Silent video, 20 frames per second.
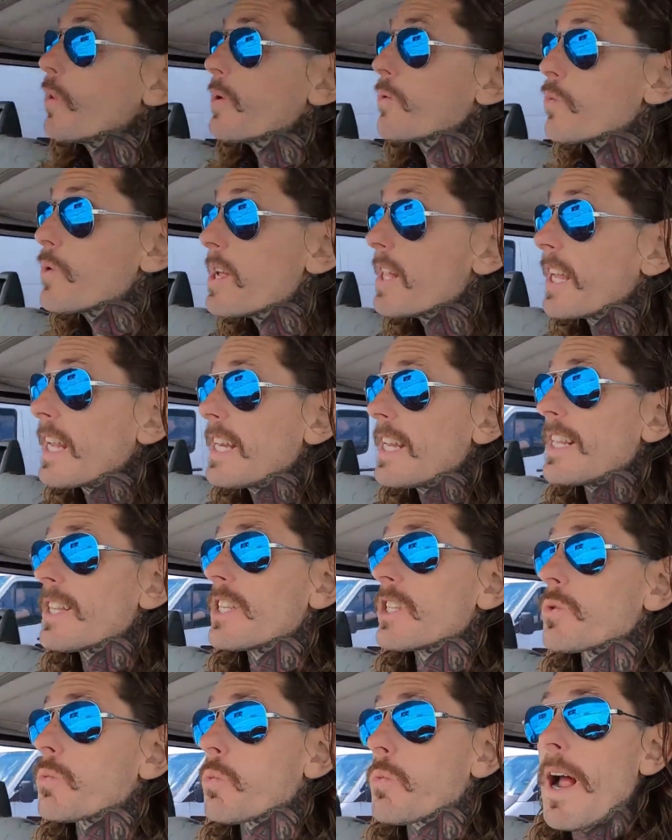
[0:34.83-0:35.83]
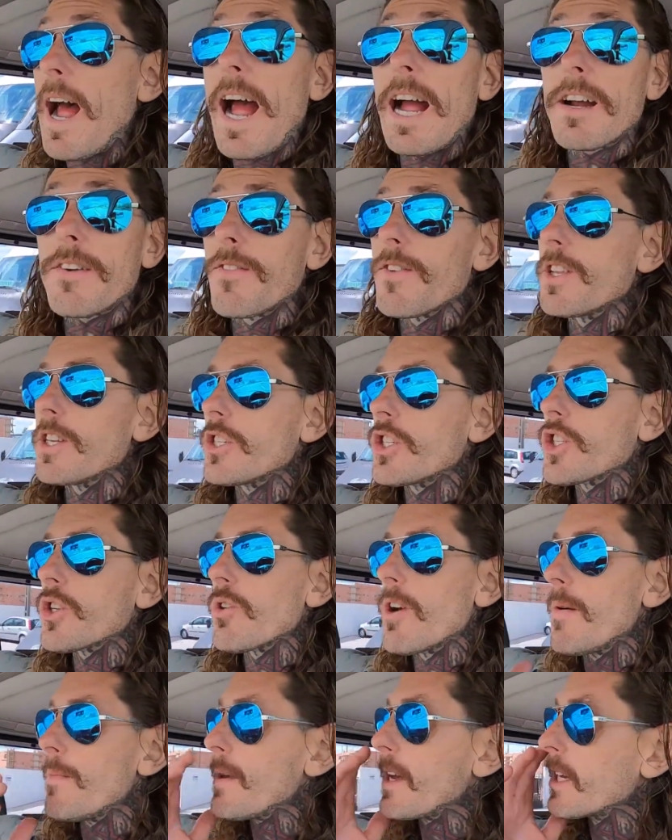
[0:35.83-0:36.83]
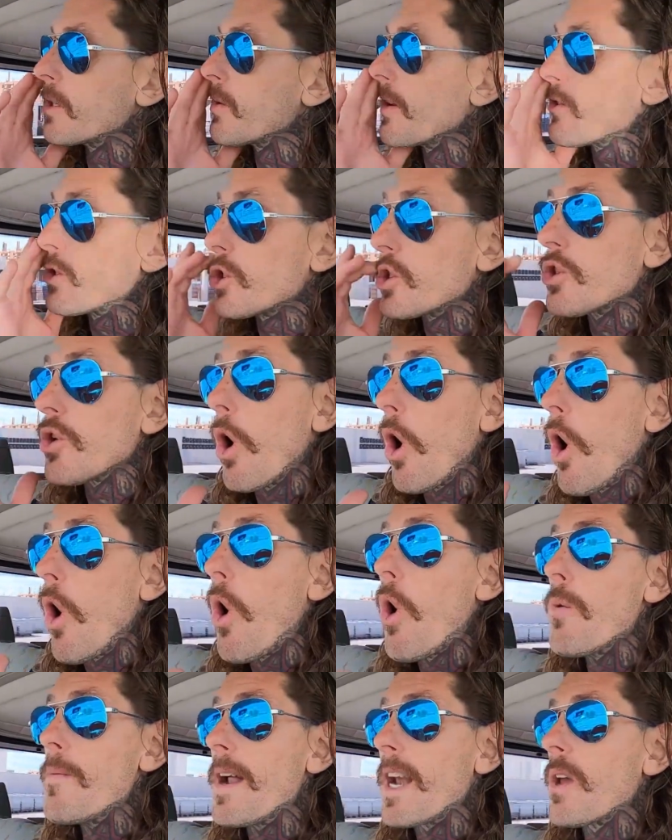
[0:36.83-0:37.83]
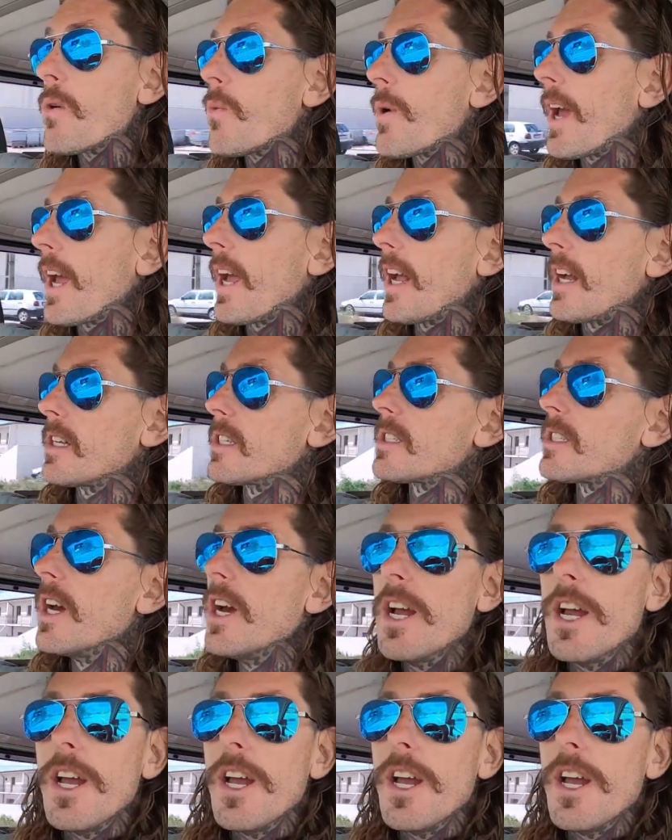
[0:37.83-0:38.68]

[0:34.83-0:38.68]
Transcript: We really need this rack for this trip because we have so many wings